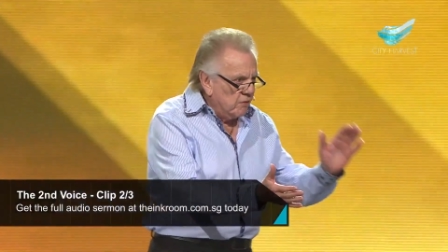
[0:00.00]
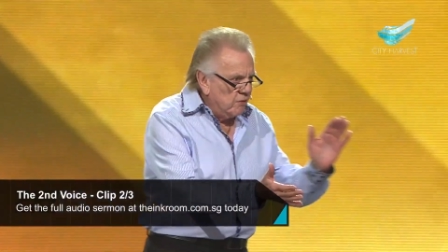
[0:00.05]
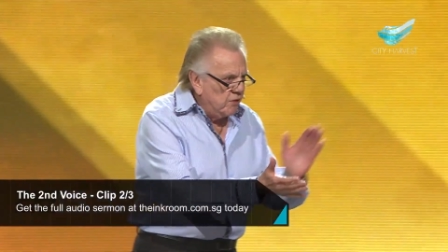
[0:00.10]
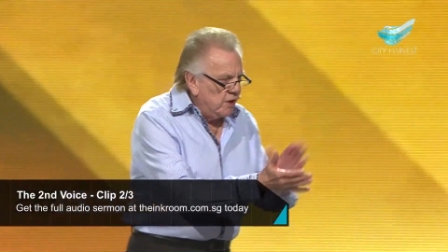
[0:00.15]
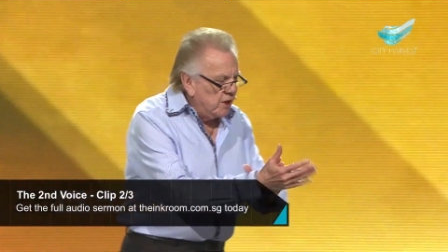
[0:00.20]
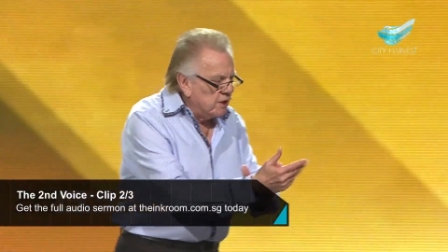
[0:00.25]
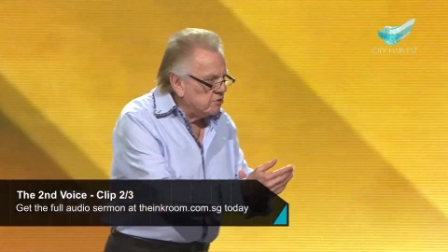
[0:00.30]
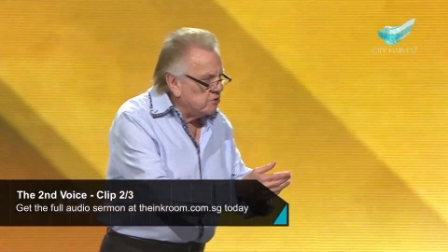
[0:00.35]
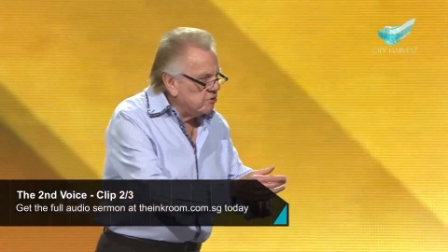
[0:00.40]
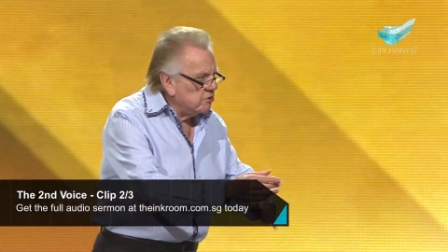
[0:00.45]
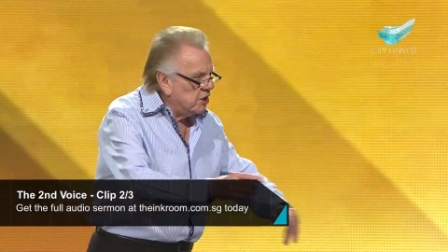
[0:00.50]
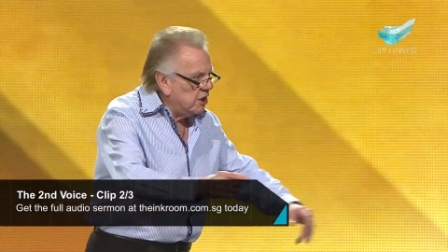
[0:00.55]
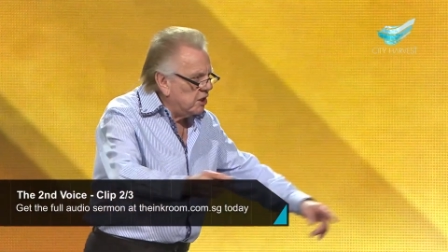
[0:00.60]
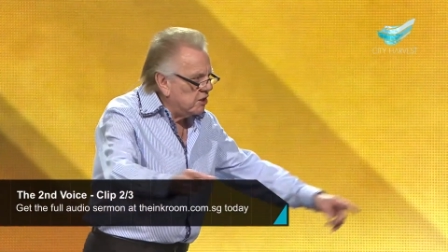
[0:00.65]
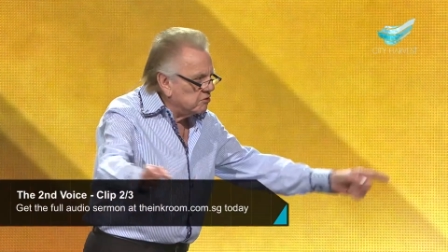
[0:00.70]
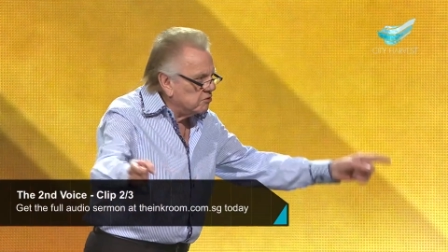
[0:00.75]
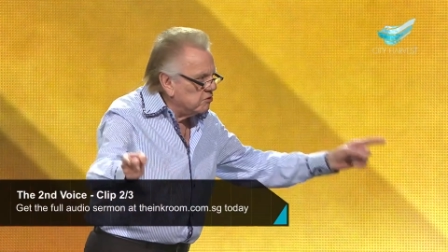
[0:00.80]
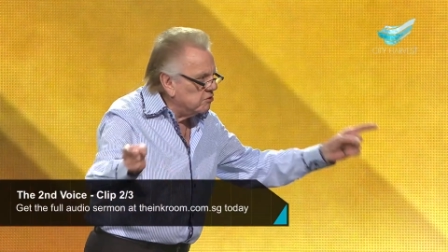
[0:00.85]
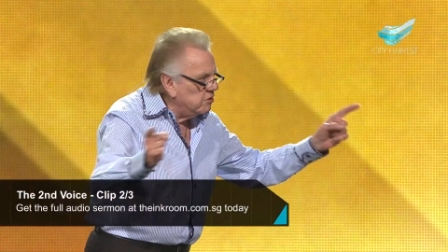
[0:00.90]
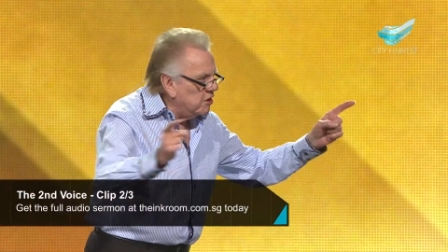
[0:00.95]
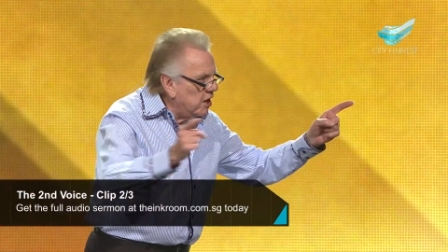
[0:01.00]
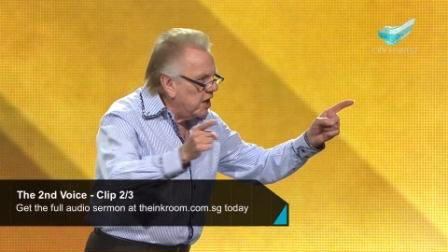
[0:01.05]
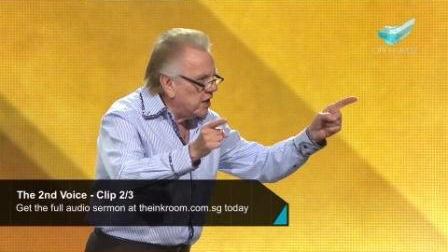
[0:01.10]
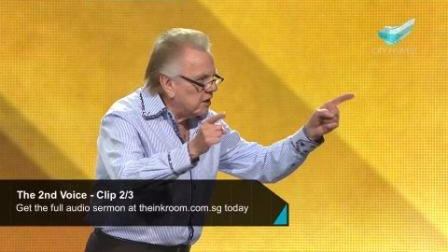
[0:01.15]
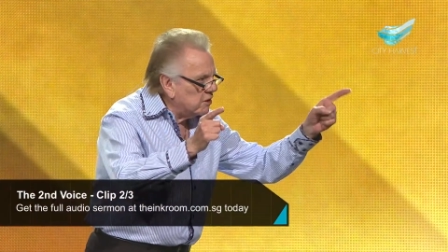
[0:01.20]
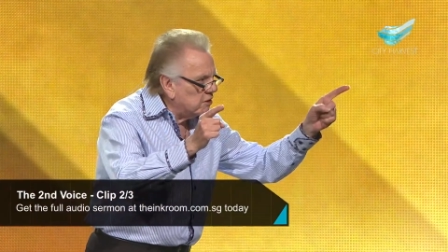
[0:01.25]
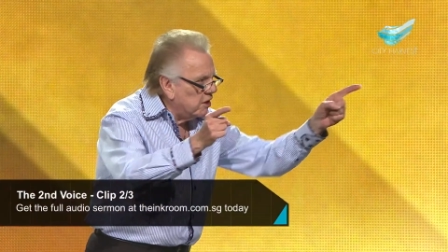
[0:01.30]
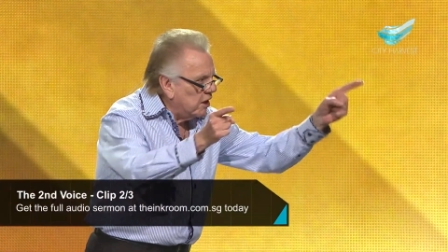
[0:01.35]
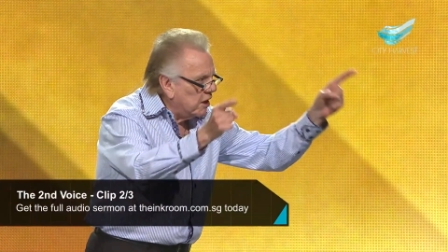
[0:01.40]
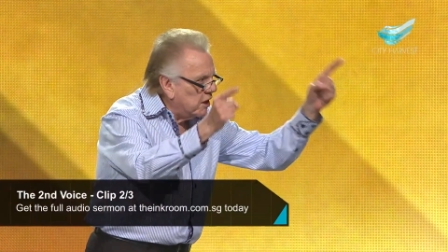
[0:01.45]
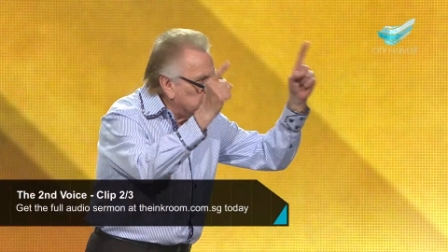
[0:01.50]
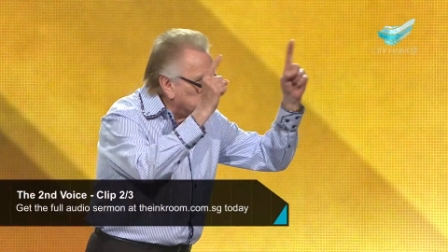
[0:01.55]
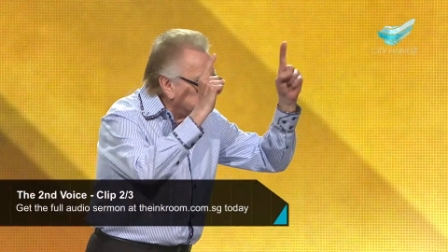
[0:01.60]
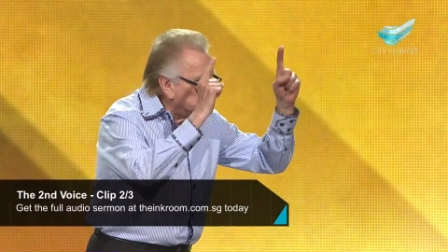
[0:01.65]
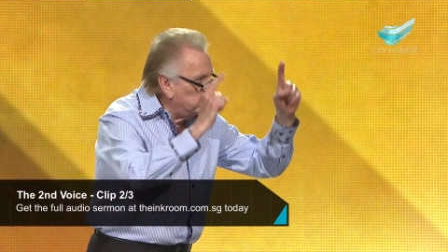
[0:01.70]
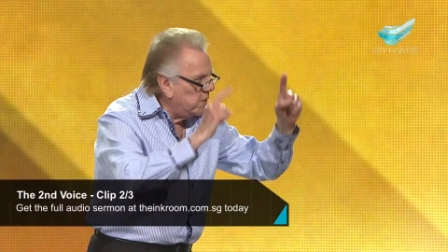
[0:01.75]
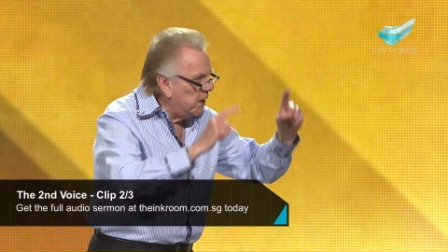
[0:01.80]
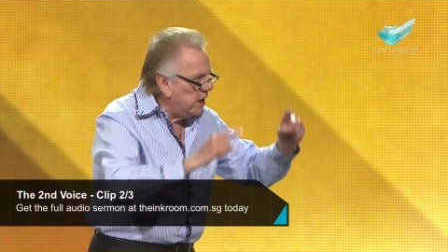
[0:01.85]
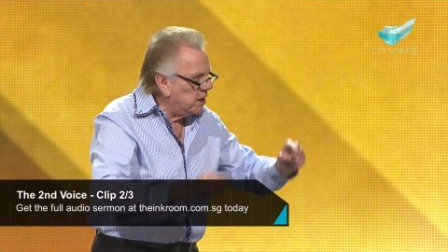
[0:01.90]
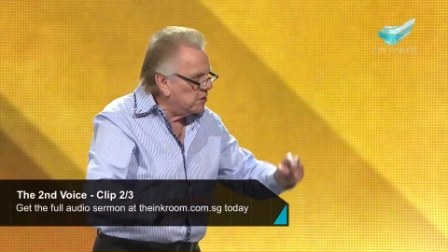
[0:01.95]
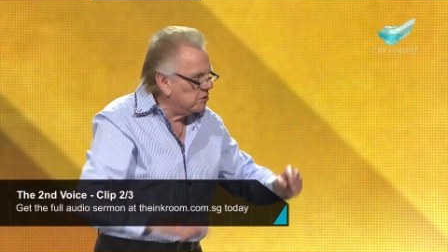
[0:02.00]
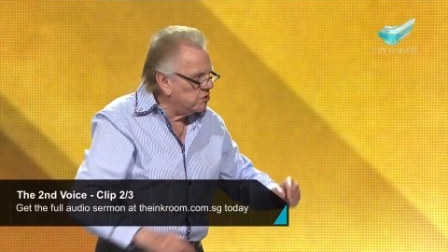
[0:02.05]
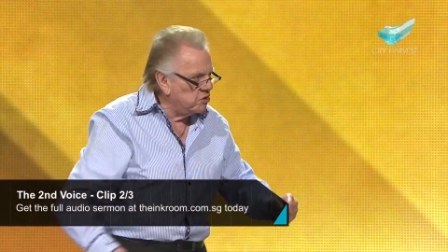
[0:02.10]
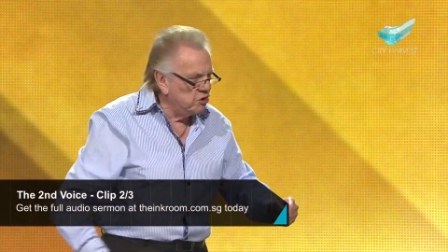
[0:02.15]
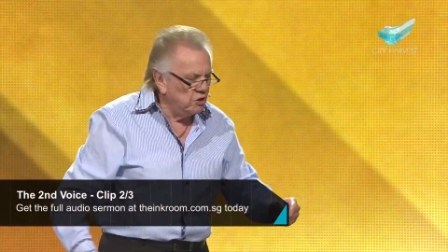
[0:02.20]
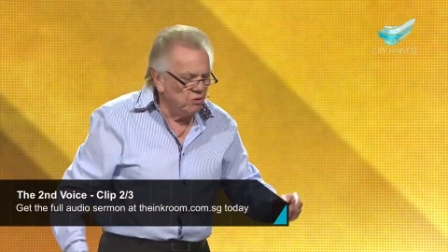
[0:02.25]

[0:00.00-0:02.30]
this is not God's best.